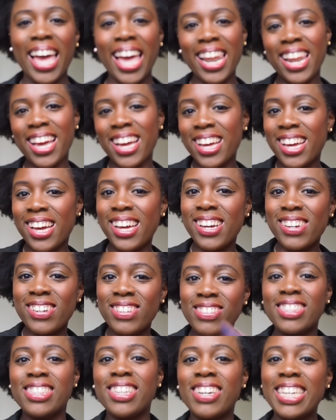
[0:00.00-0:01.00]

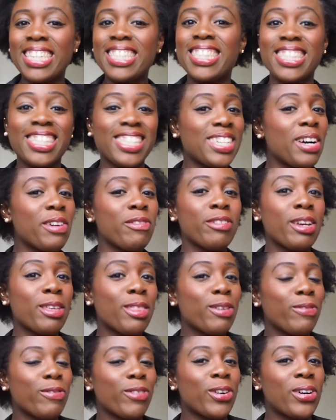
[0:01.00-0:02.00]
Hello, so it's the start of
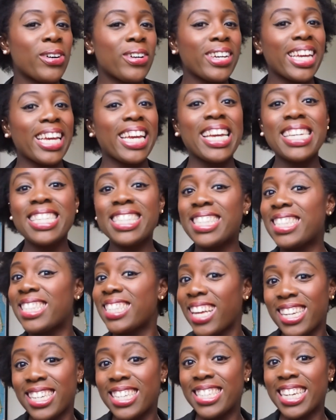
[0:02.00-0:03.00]
another vlog. It is
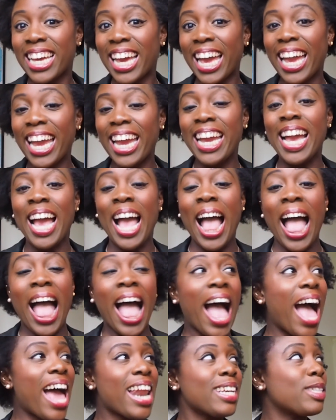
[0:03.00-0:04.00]
Sunday
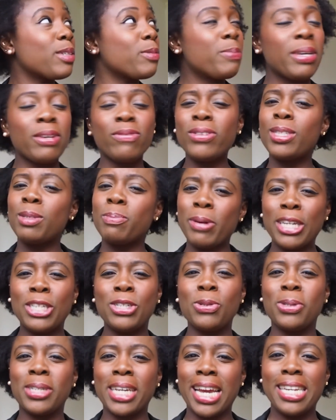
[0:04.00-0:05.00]
and it's a bit of a
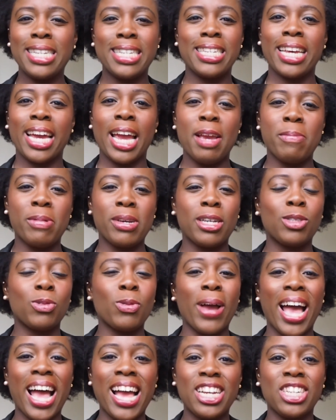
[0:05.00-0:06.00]
special day today because
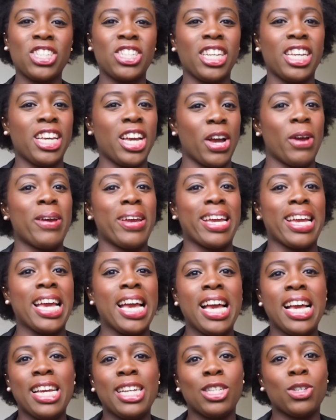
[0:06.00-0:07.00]
we're actually going
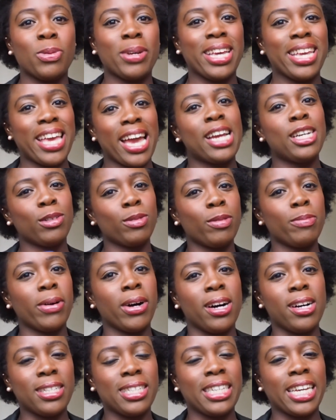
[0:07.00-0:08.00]
to an engagement
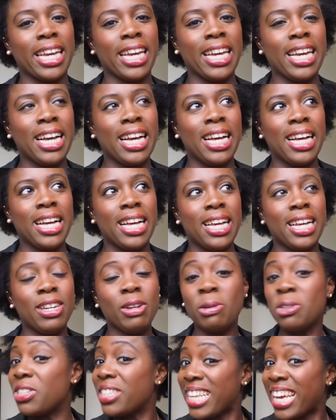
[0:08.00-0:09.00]
party.
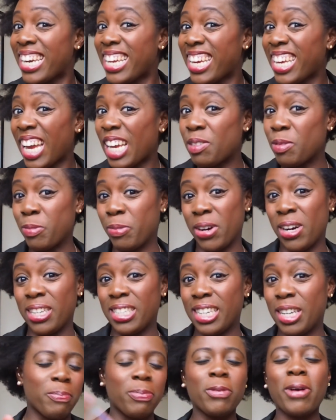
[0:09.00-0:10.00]
Not just any engagement
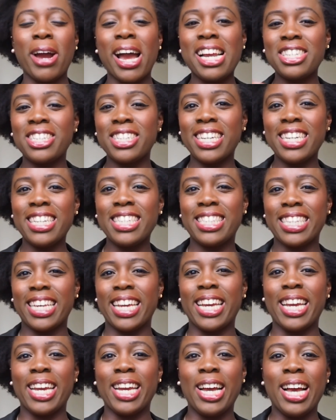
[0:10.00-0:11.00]
party, we're actually gonna
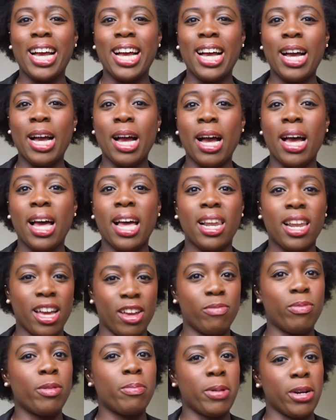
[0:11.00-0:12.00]
see a
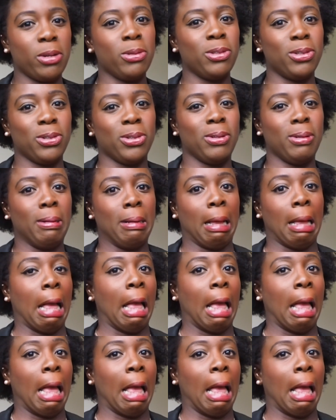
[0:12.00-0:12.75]
live proposal.